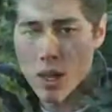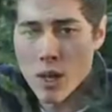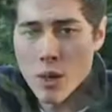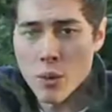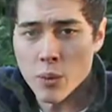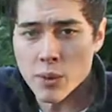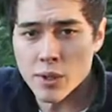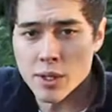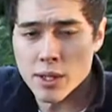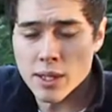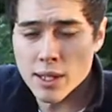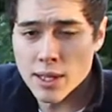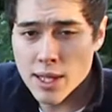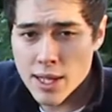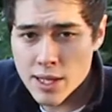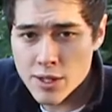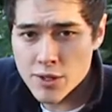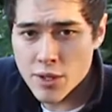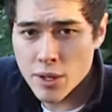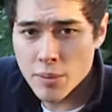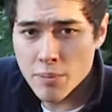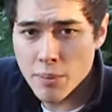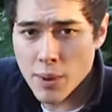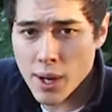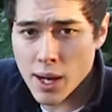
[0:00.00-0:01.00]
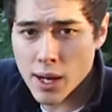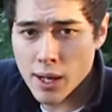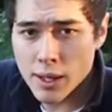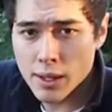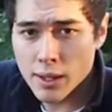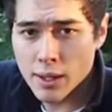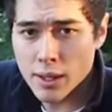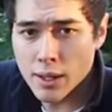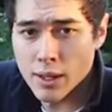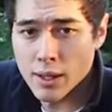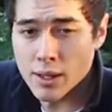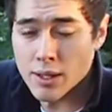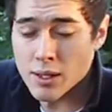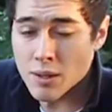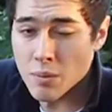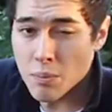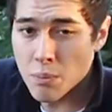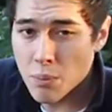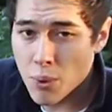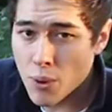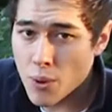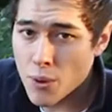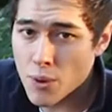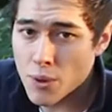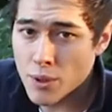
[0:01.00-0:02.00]
With an electric bike, it is
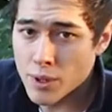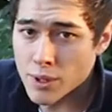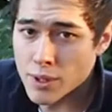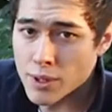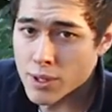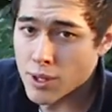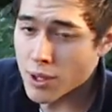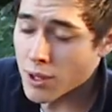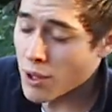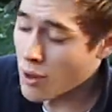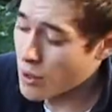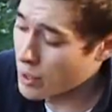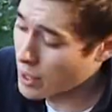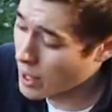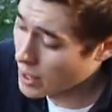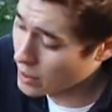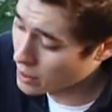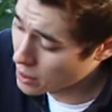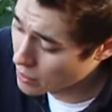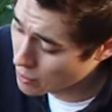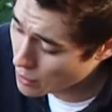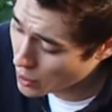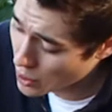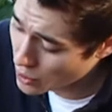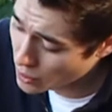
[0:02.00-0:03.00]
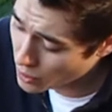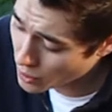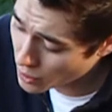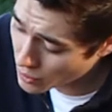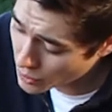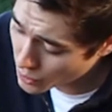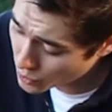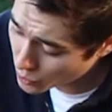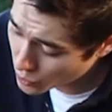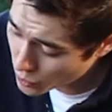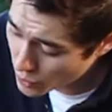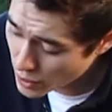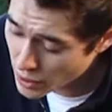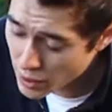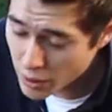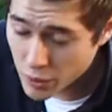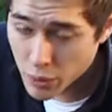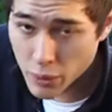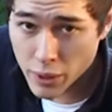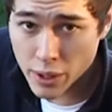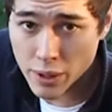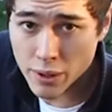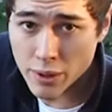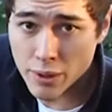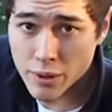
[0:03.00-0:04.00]
important to locate the motor on the rear
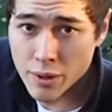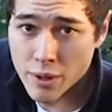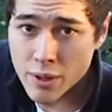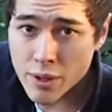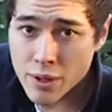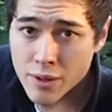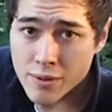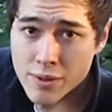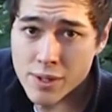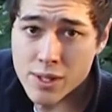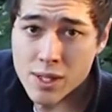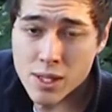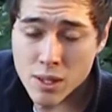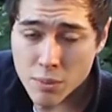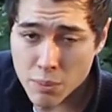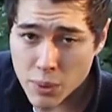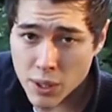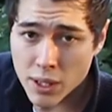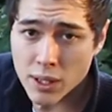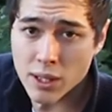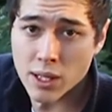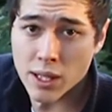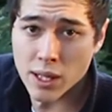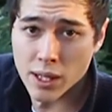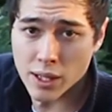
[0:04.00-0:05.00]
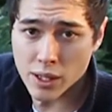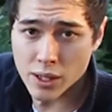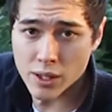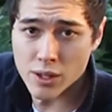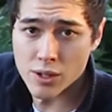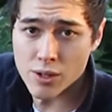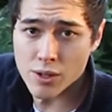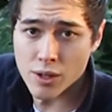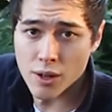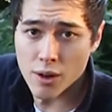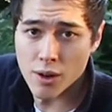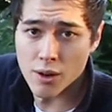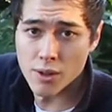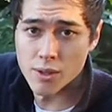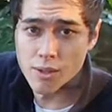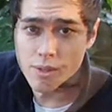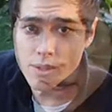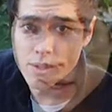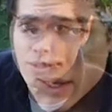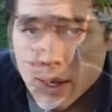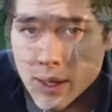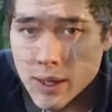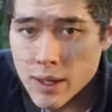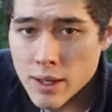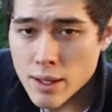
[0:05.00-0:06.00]
wheel for stability and control.
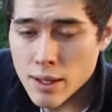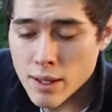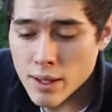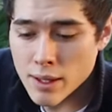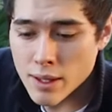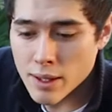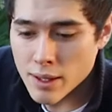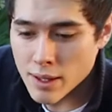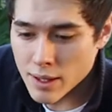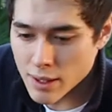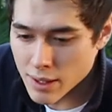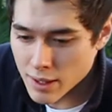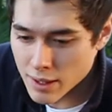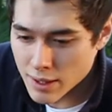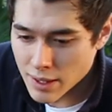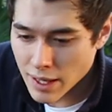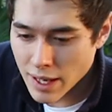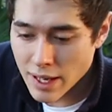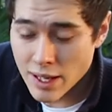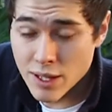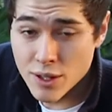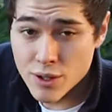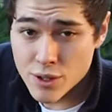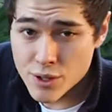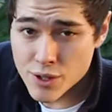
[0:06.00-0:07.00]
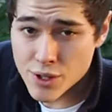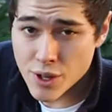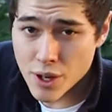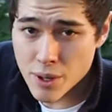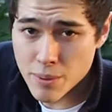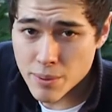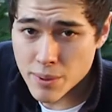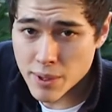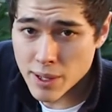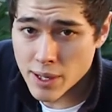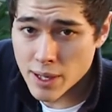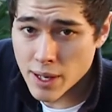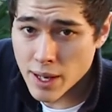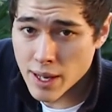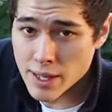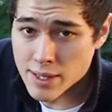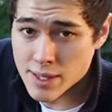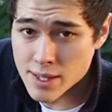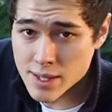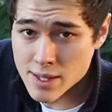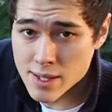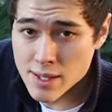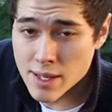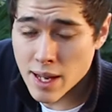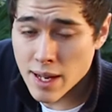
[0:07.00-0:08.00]
The Eagle Chopper has
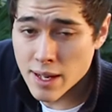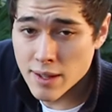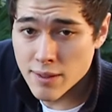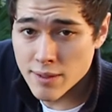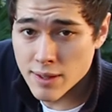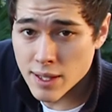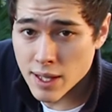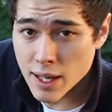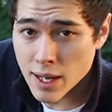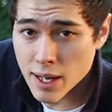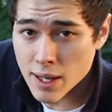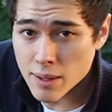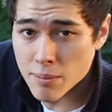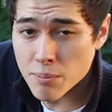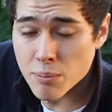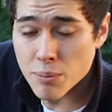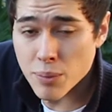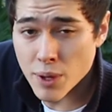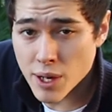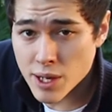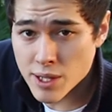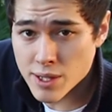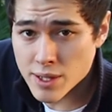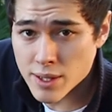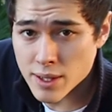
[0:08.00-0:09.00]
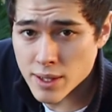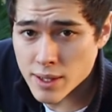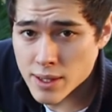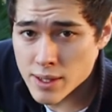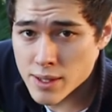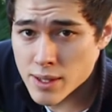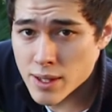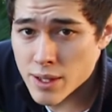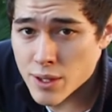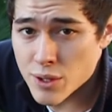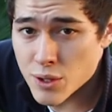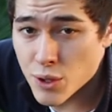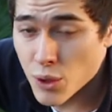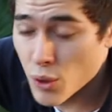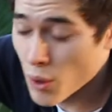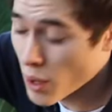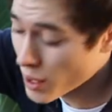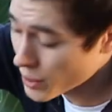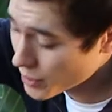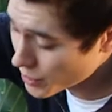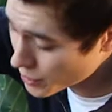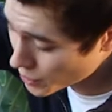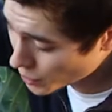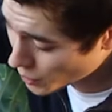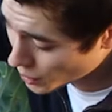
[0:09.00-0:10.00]
a state-of-the-art brushless
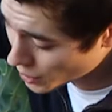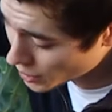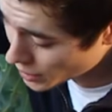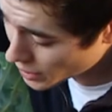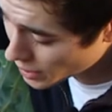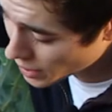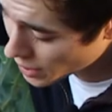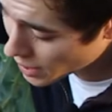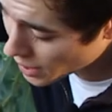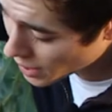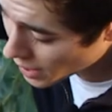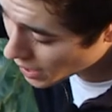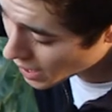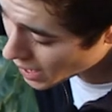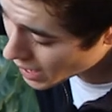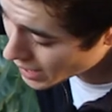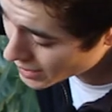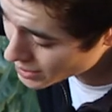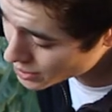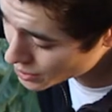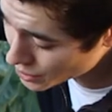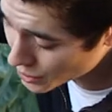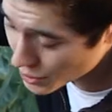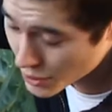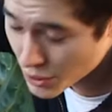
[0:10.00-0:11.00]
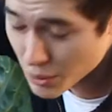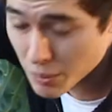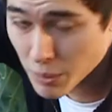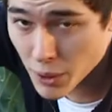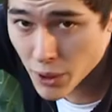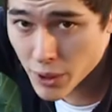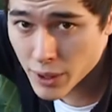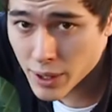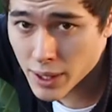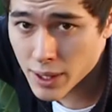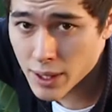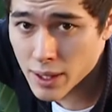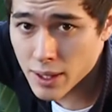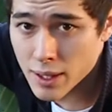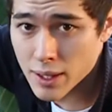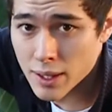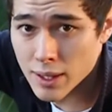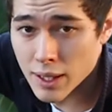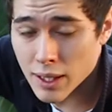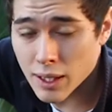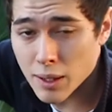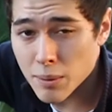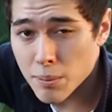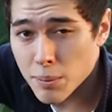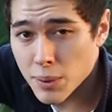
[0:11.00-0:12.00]
200 watt high torque motor
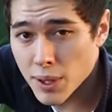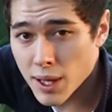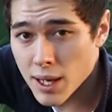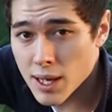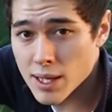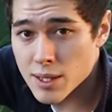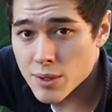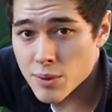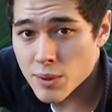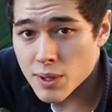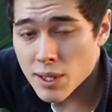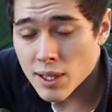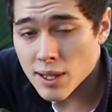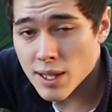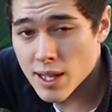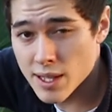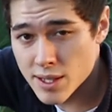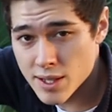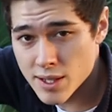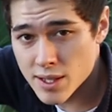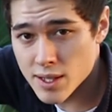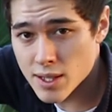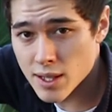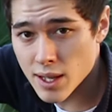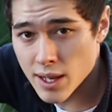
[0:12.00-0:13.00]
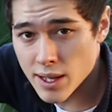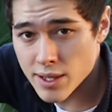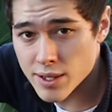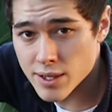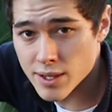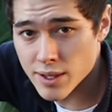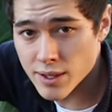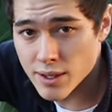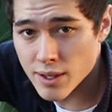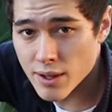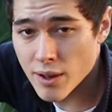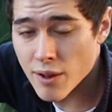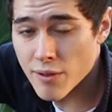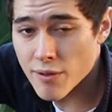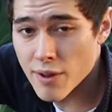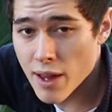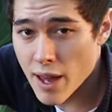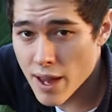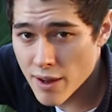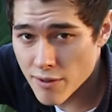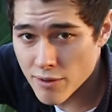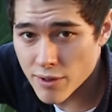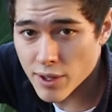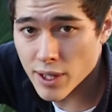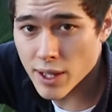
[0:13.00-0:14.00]
that complies with the legislation of
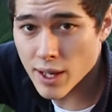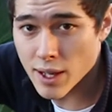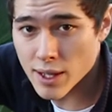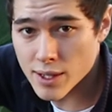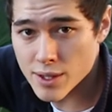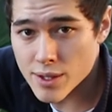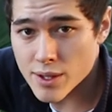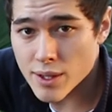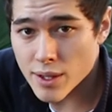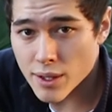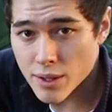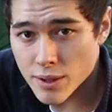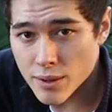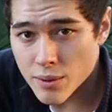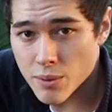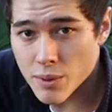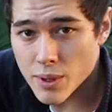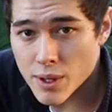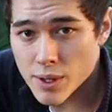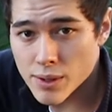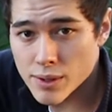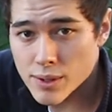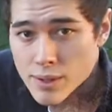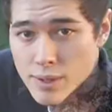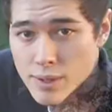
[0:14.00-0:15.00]
every country in the world.